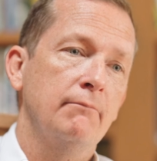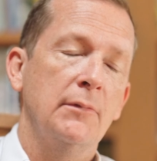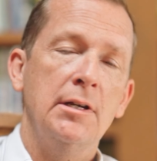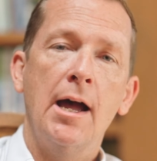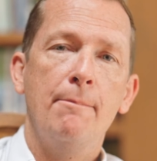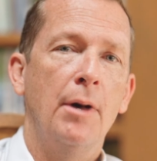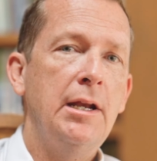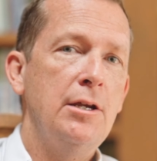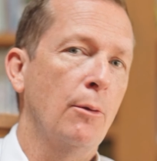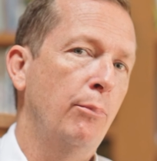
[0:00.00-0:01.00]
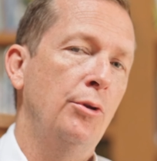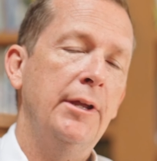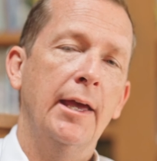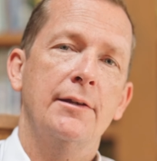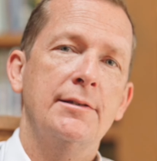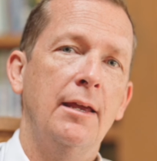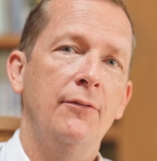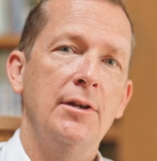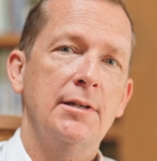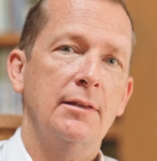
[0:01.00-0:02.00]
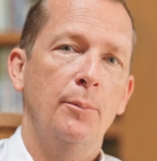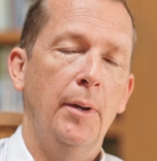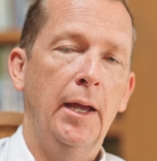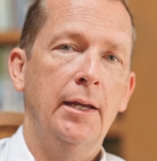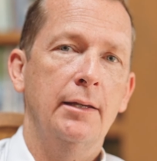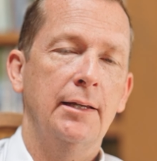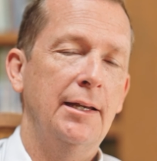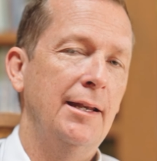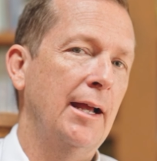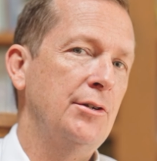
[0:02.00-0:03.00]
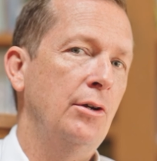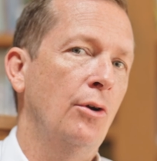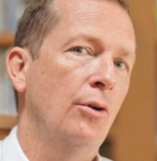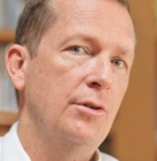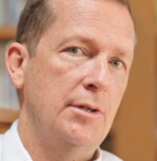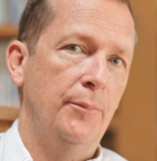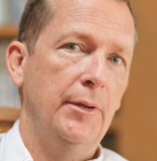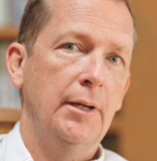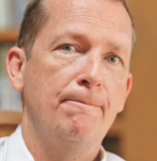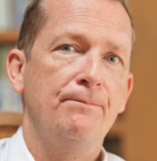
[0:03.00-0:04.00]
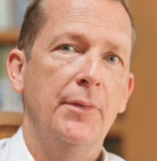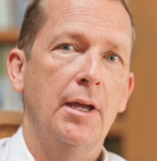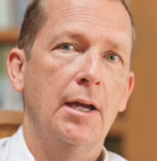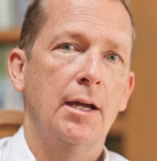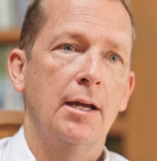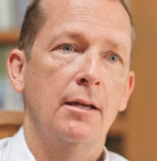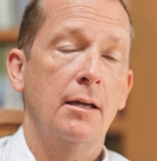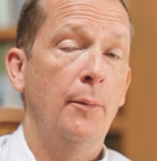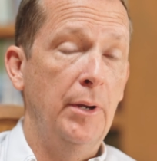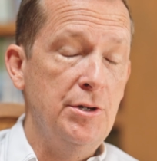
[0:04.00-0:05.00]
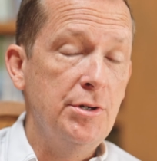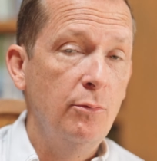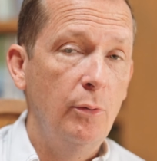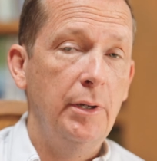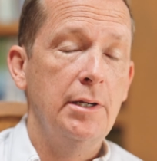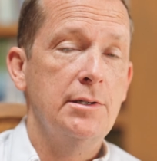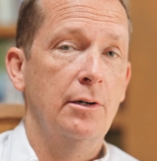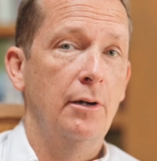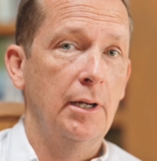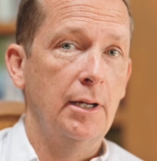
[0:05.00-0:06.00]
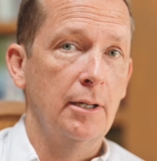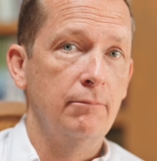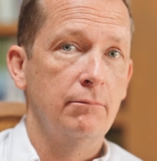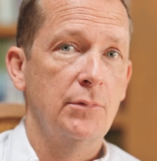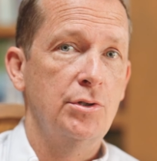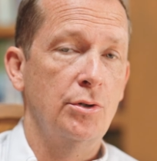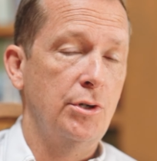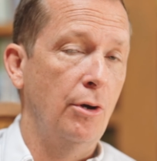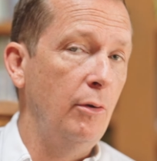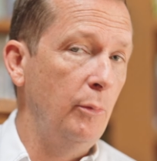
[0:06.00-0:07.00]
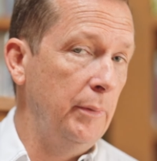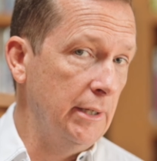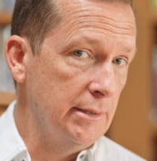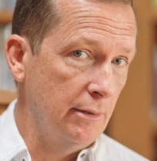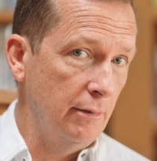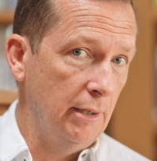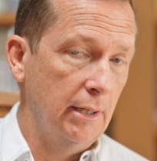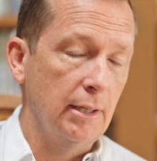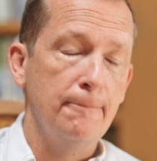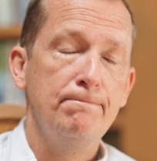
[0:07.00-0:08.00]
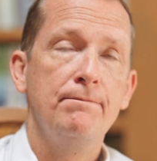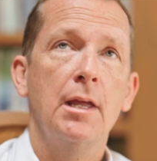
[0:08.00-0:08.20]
Not money you're pulling out of savings at the bank that didn't actually earn something. A pension would be considered income. Social Security would be considered income.